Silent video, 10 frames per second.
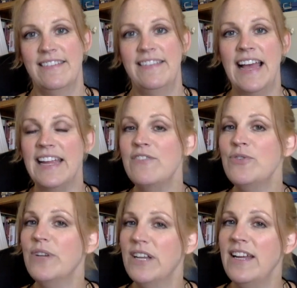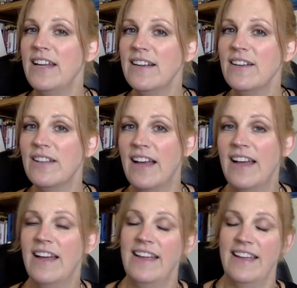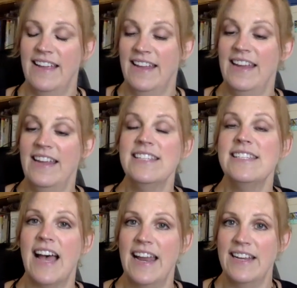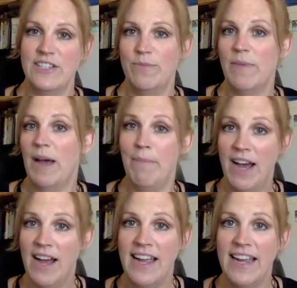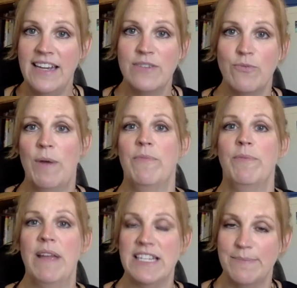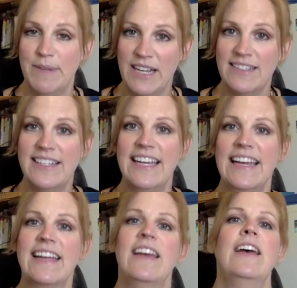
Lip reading: That gives you an insight into my mind, what makes me click.